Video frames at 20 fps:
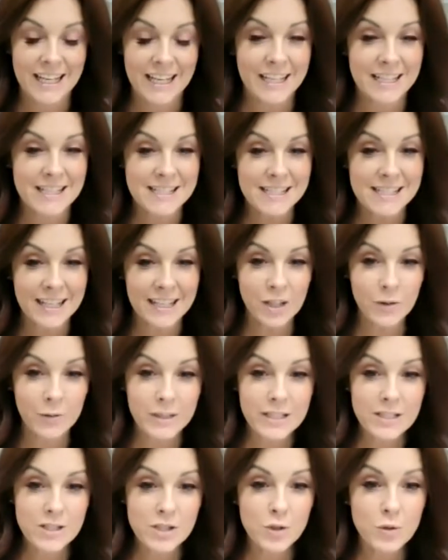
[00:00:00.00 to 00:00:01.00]

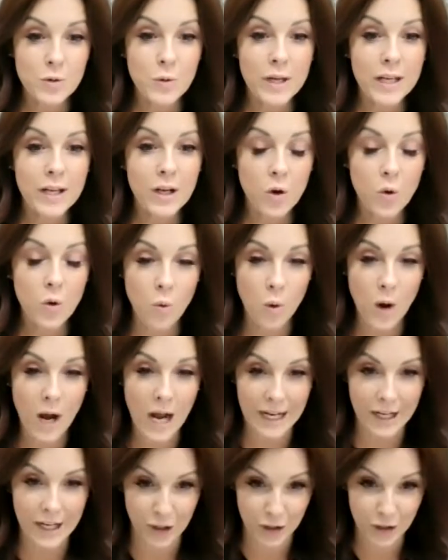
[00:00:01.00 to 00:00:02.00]
Continuing to
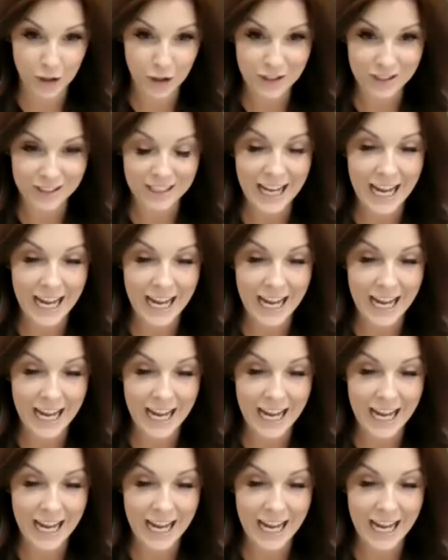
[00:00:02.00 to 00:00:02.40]
inquire,